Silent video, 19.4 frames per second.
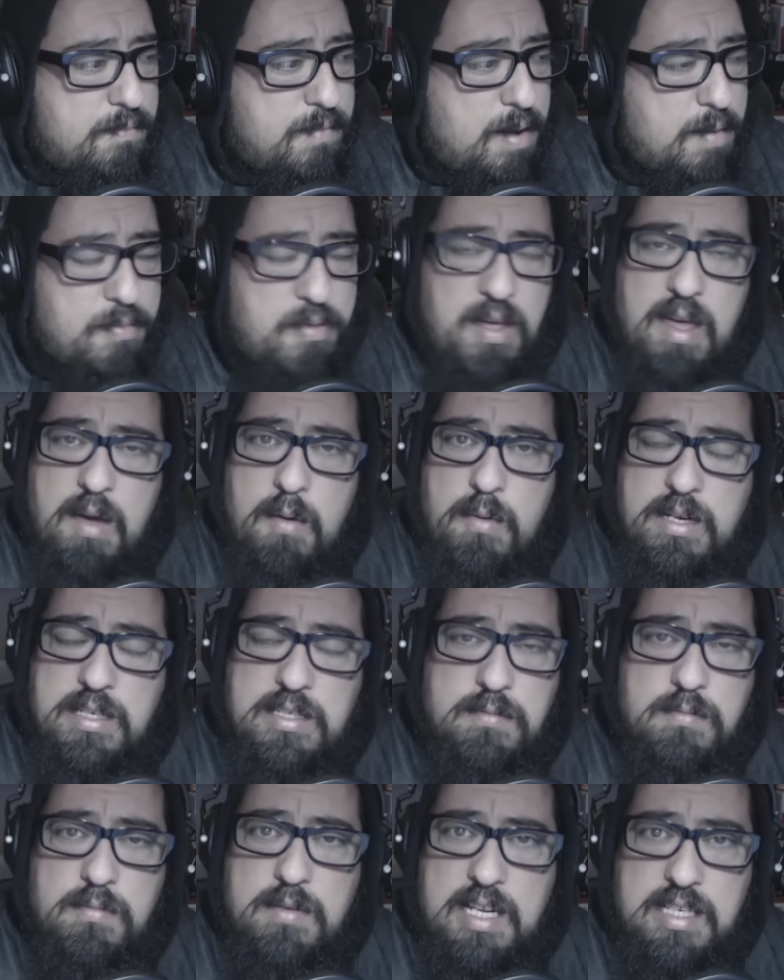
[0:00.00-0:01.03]
I'm thinking
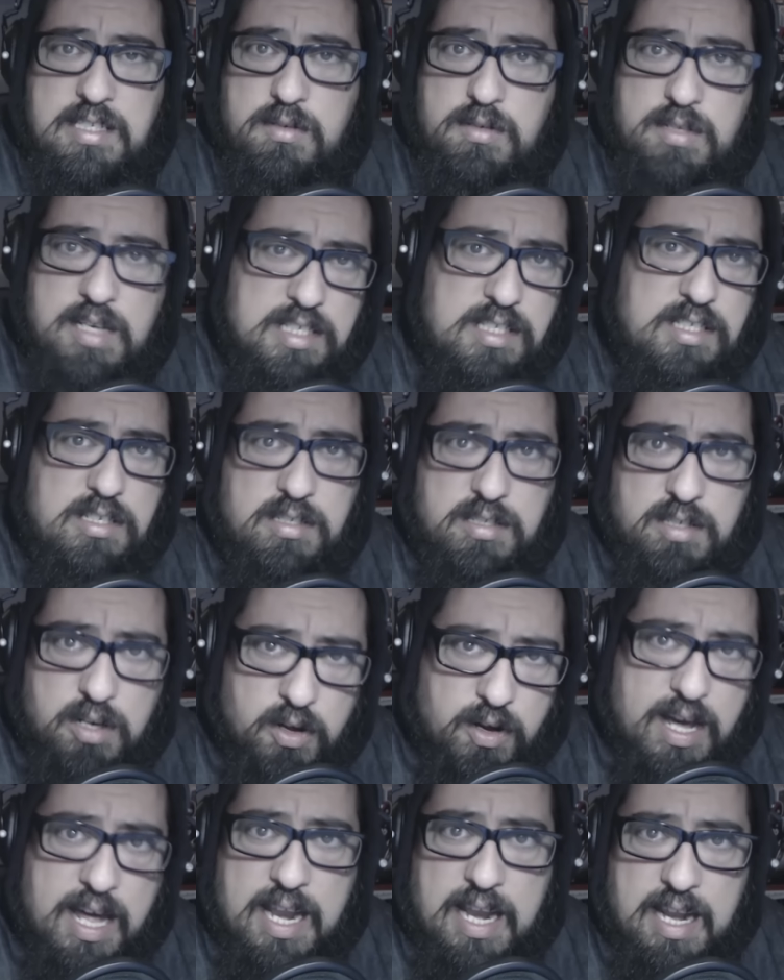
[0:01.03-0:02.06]
let's just
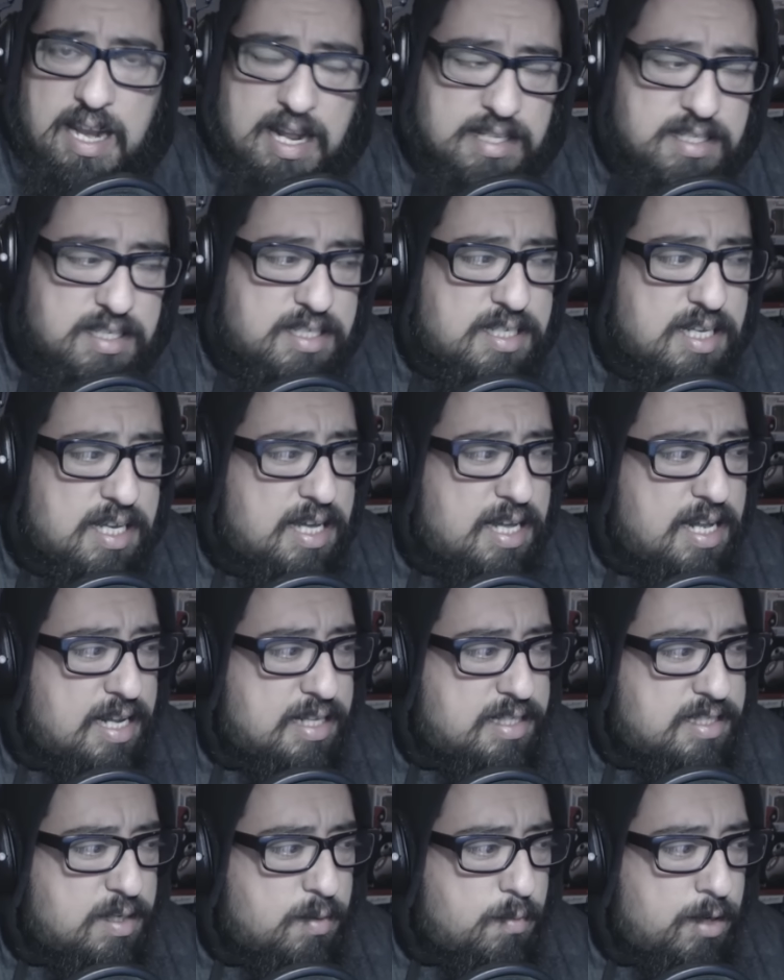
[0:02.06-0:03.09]
look at it. Let's see
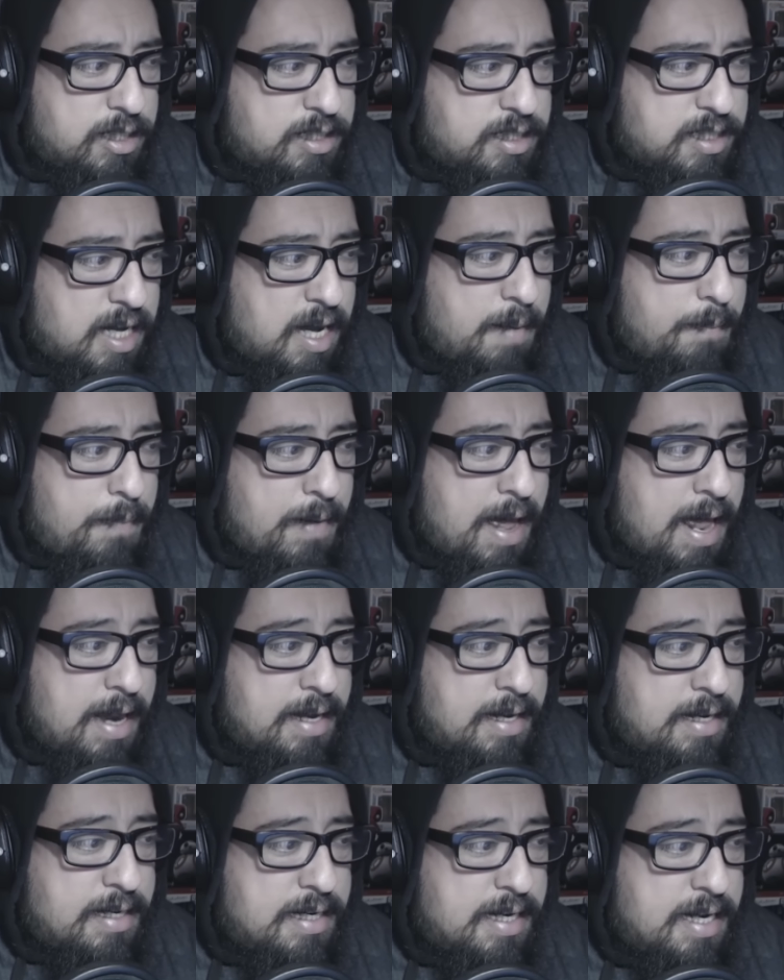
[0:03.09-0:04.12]
what's up,
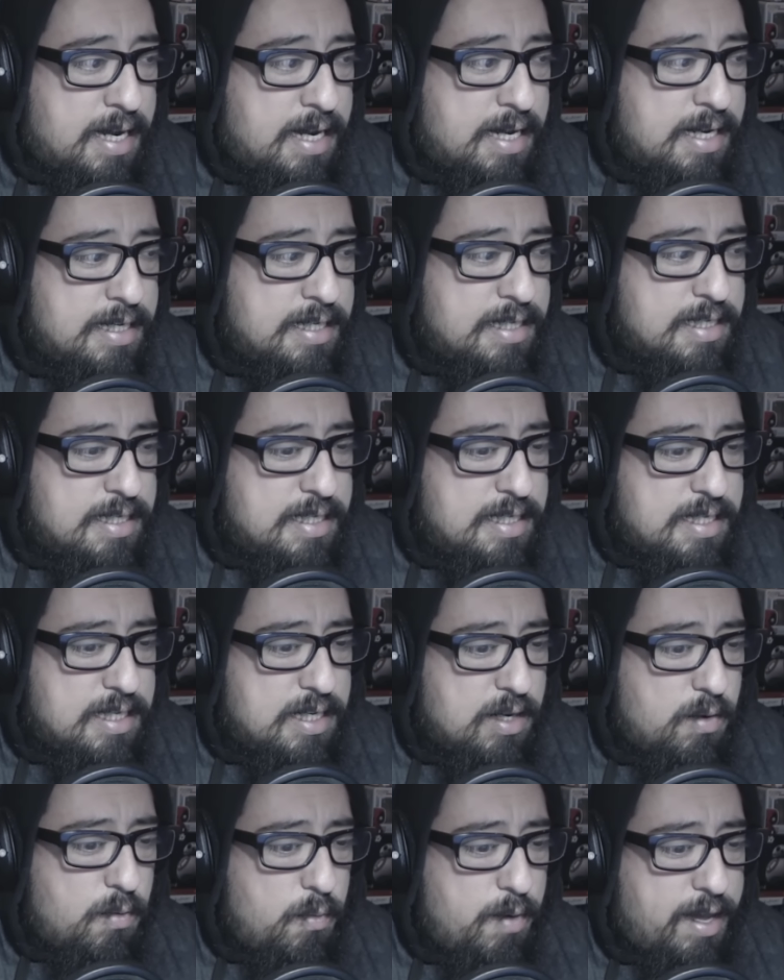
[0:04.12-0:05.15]
and
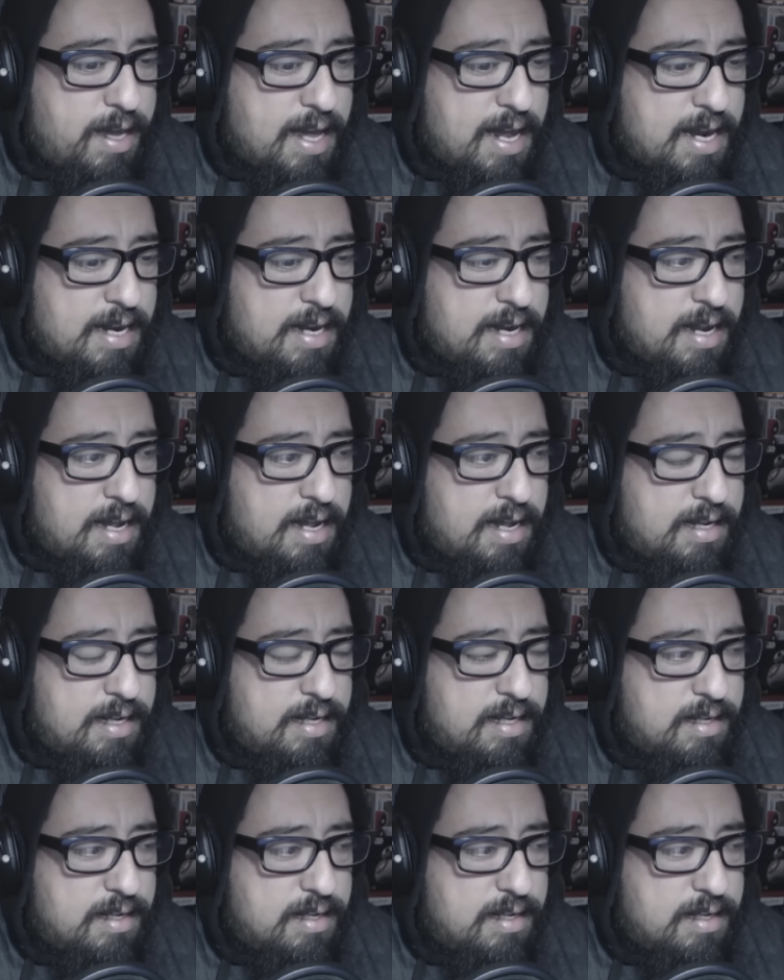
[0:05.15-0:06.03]
we can